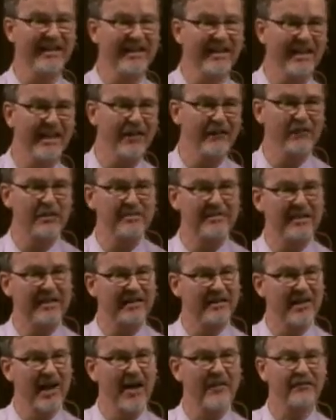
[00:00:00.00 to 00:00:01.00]
it would be
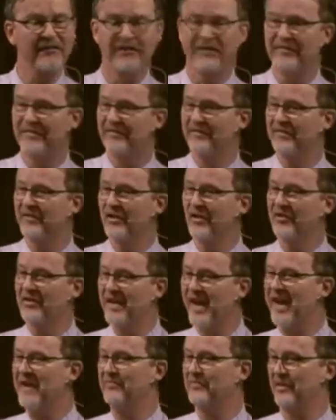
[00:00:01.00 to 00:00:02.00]
love your
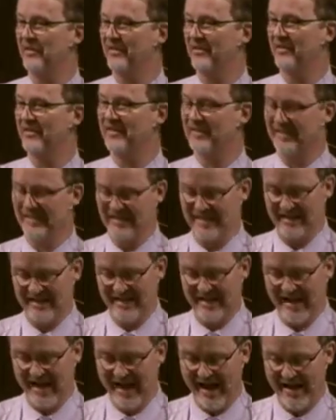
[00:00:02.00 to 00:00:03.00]
neighbor
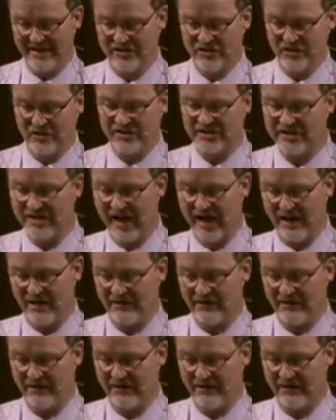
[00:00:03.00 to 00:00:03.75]
as yourself.